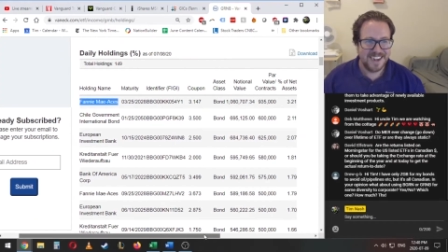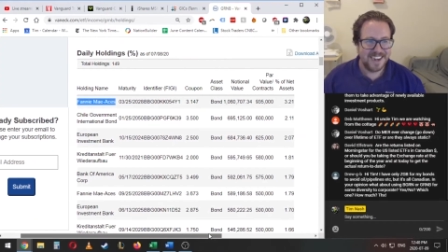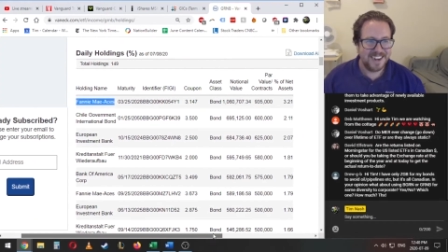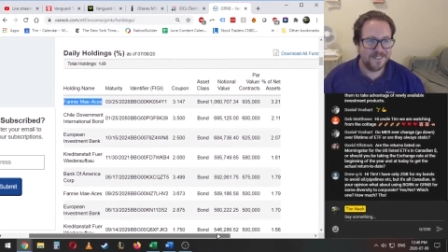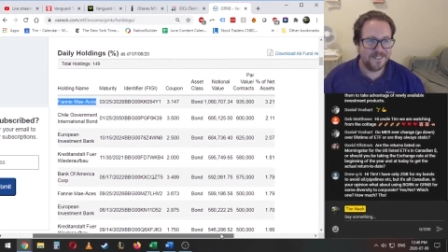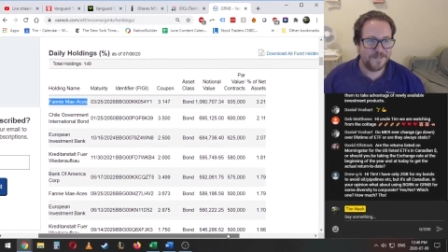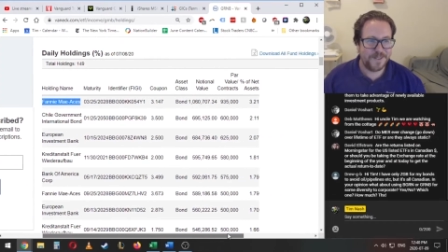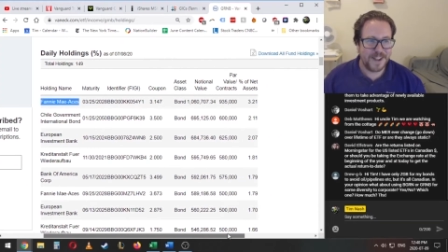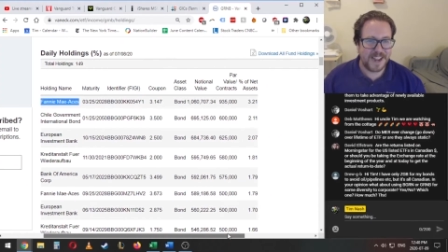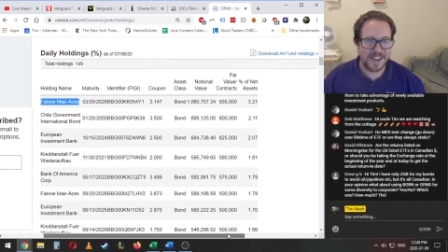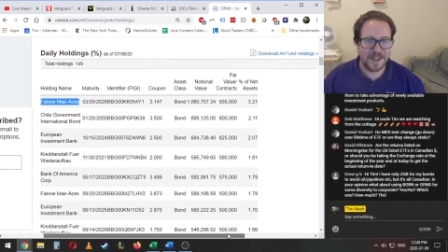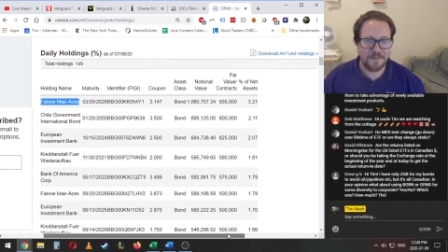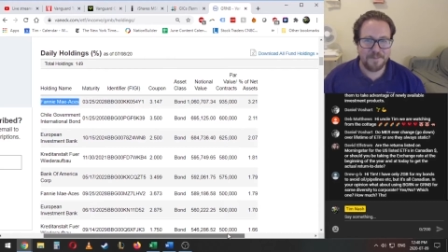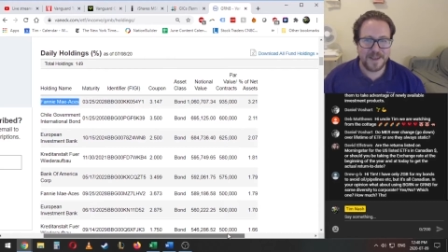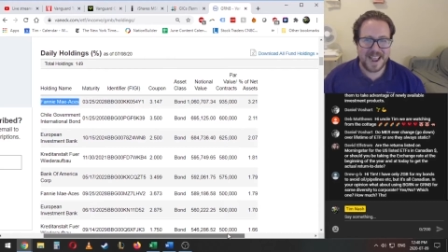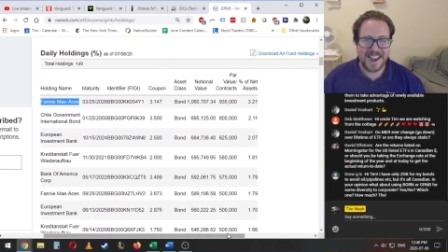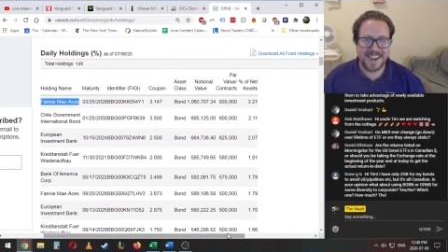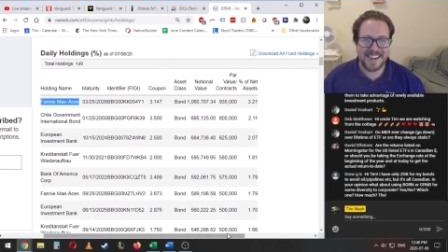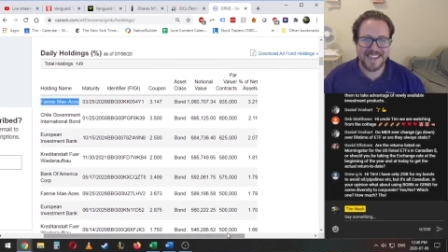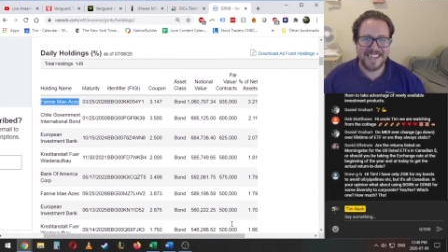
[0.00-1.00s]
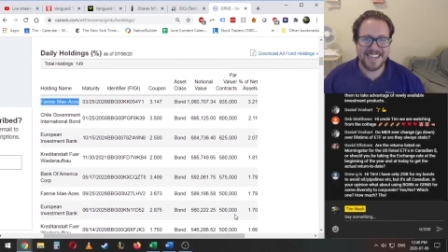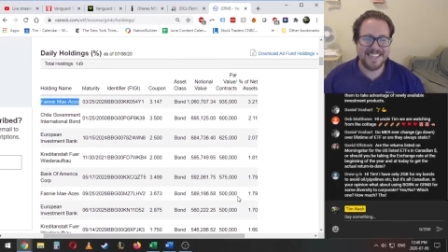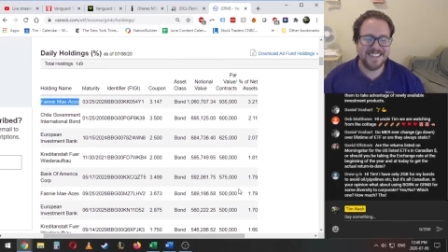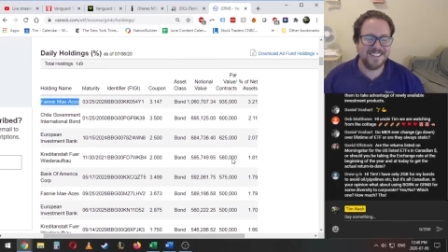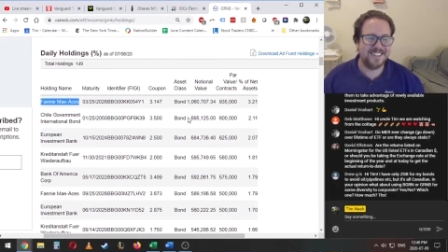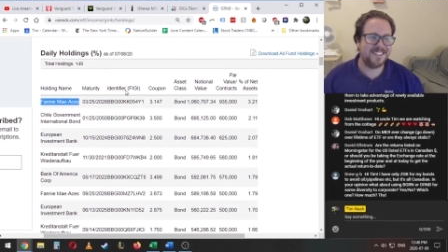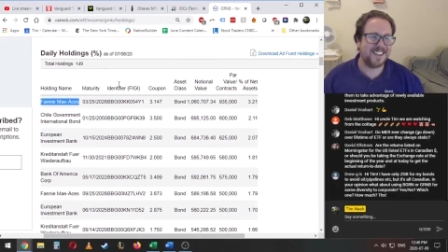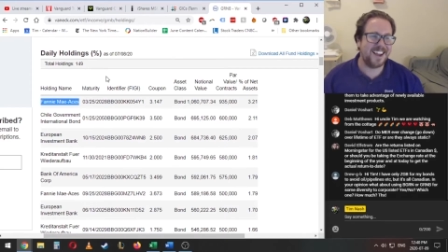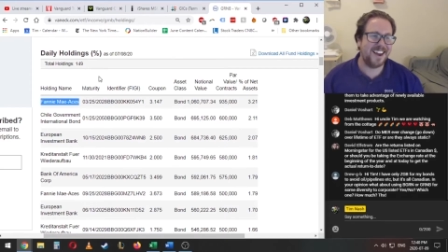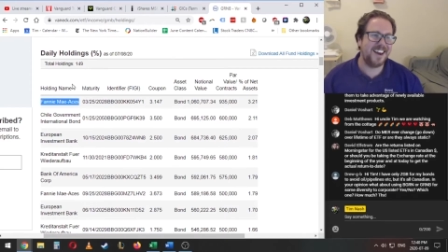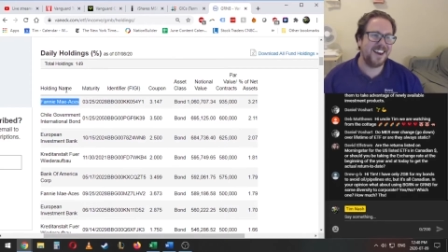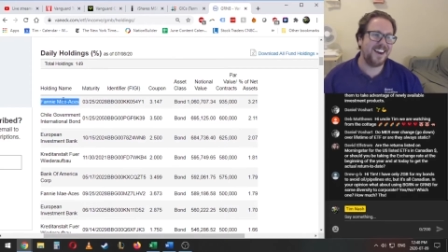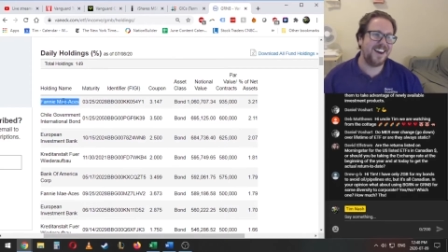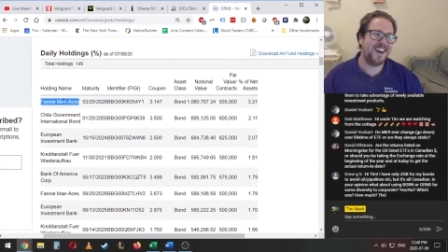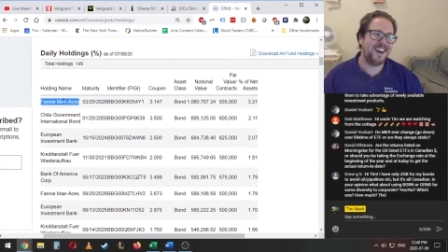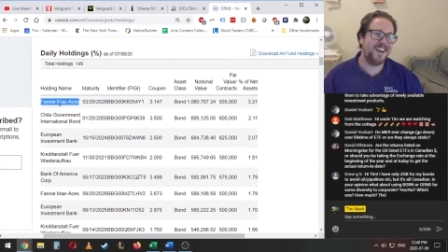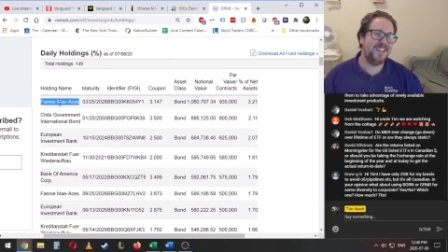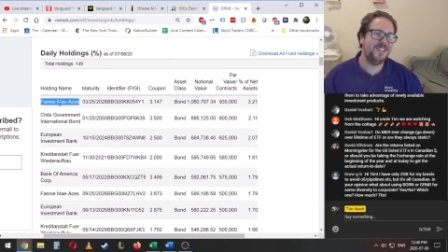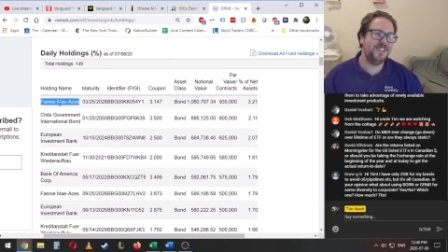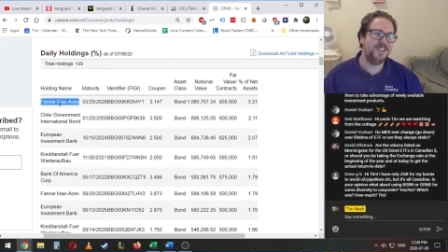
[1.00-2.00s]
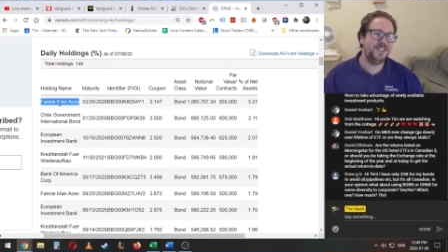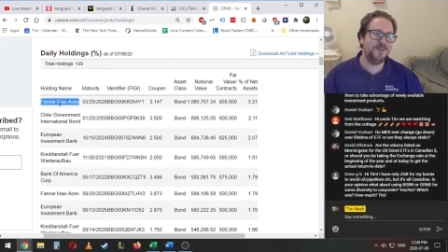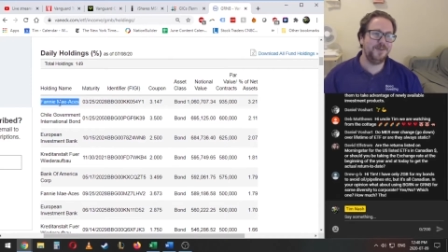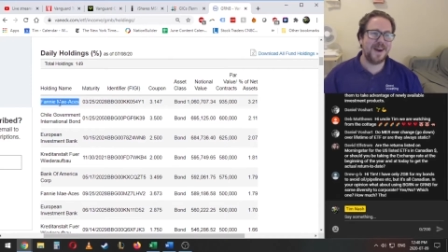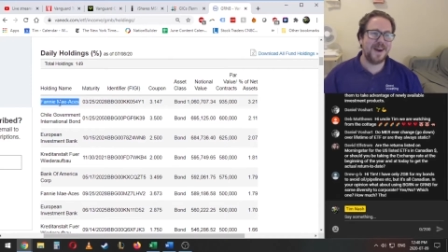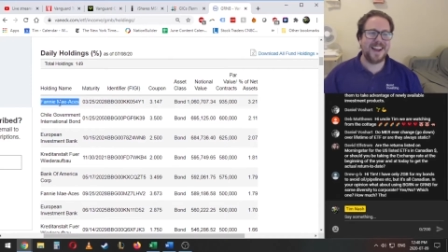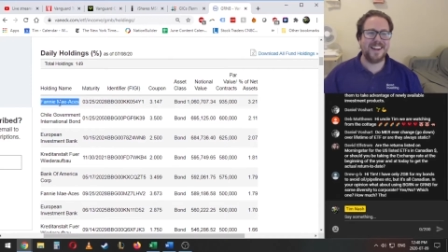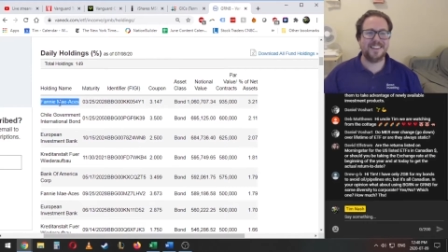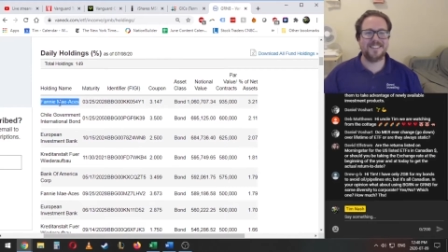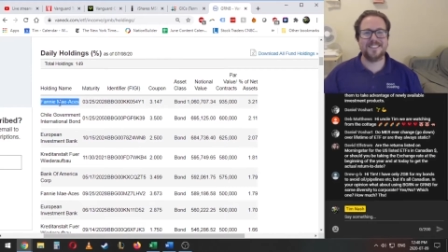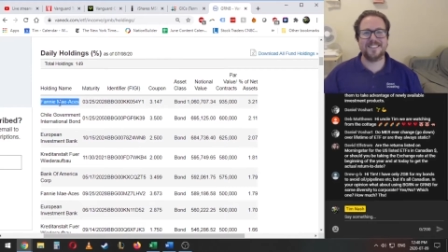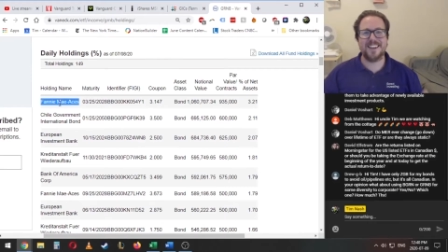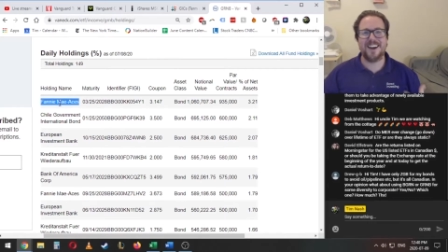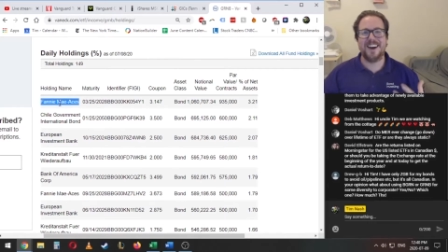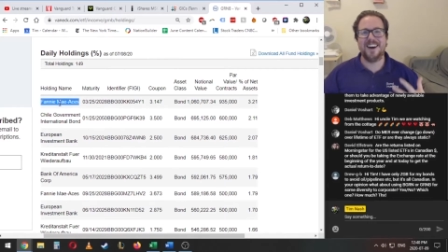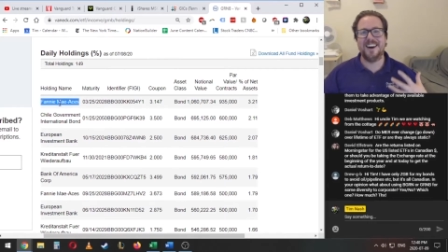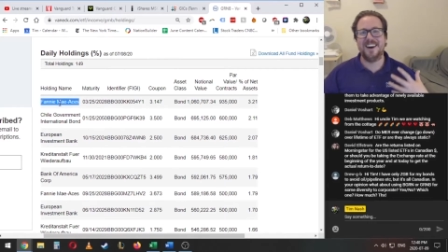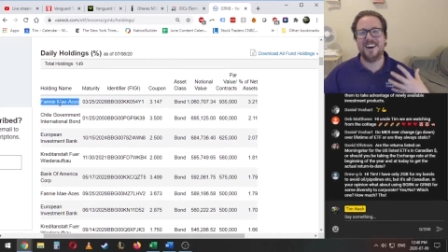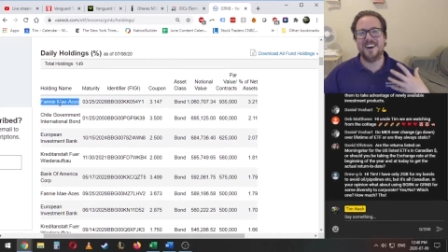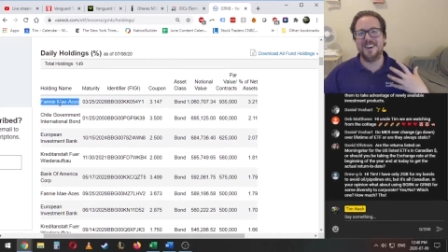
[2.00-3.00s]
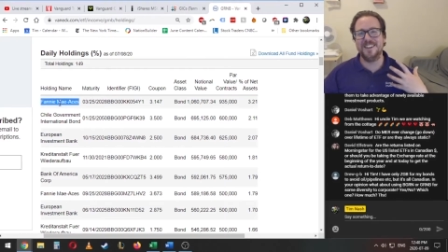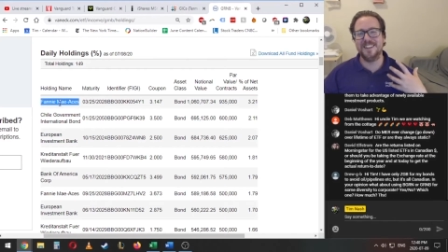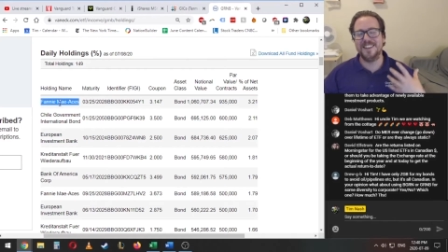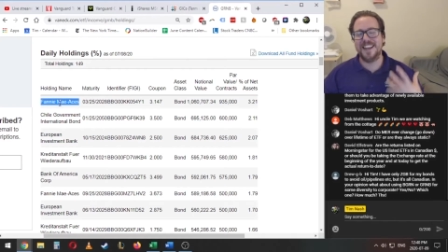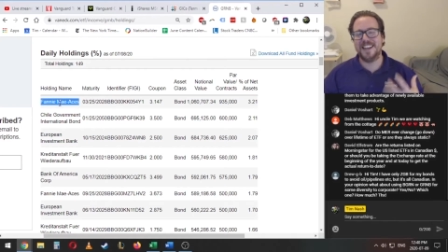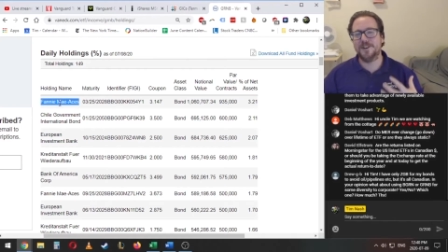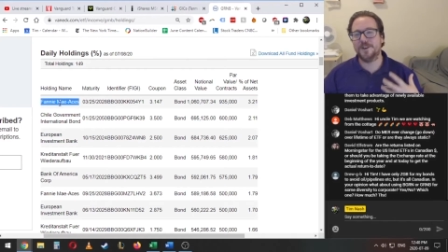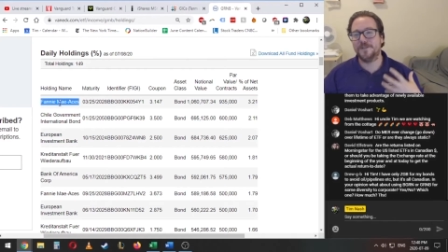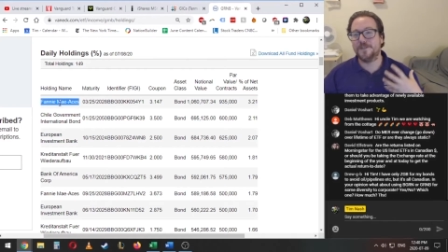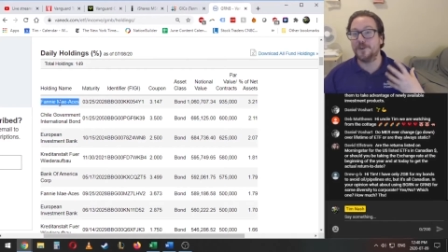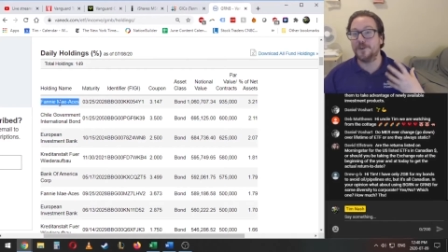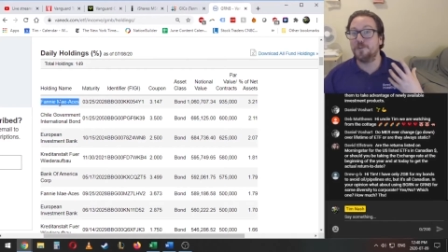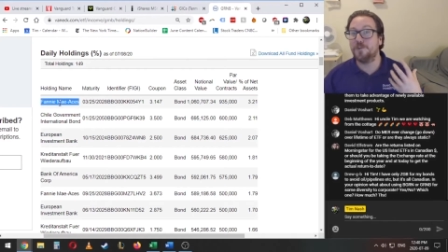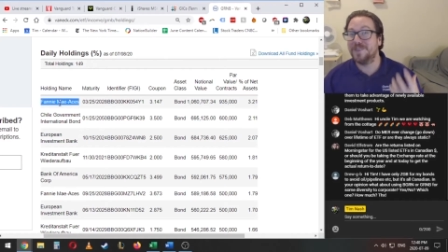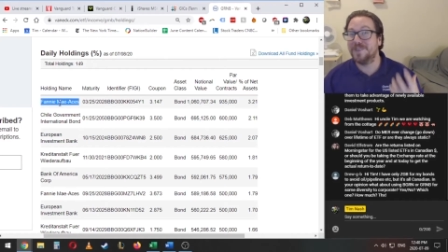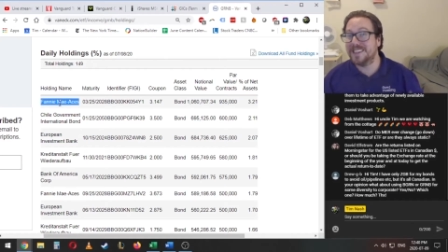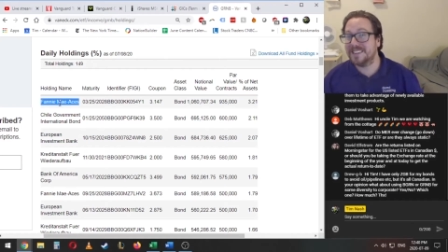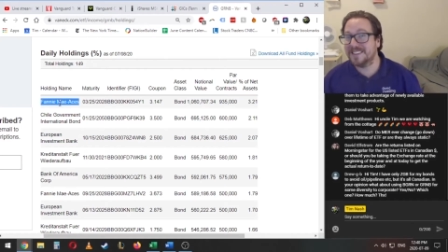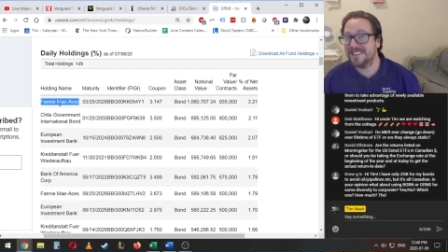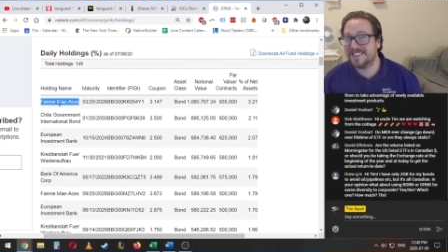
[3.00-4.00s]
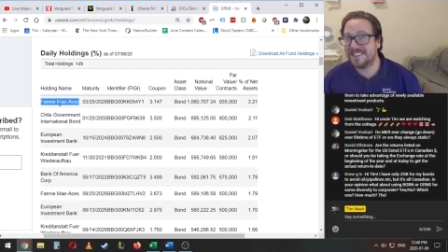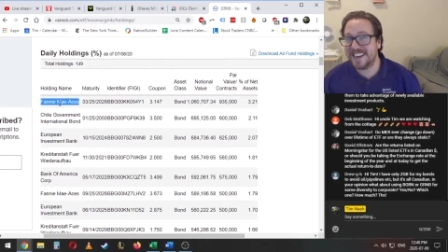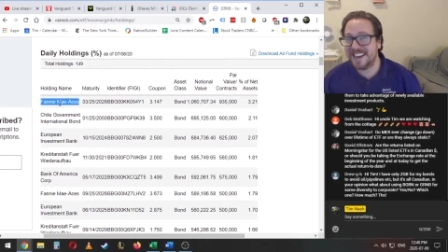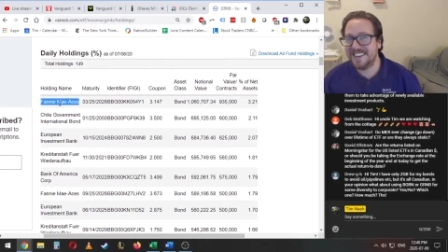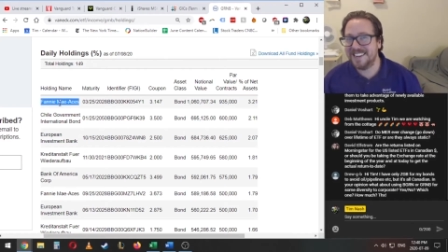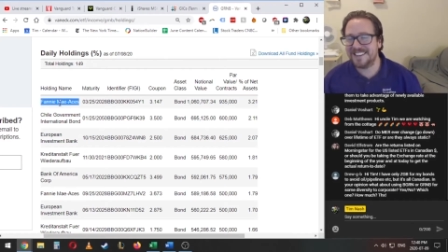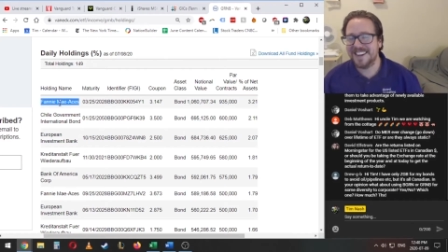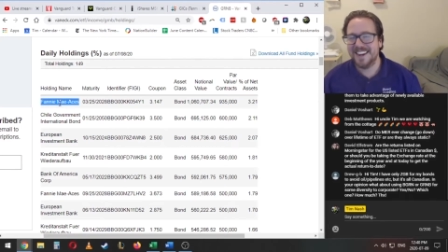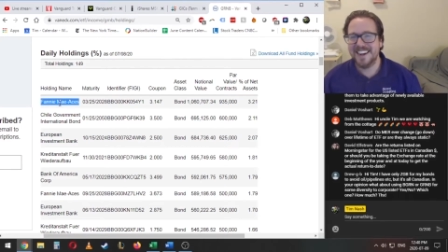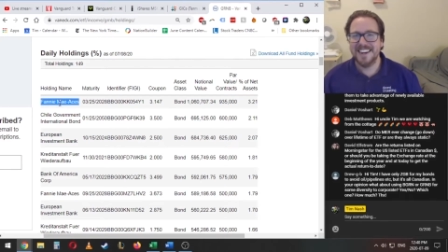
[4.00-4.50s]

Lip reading: Fannie Mae is a U.S. lender for real estate.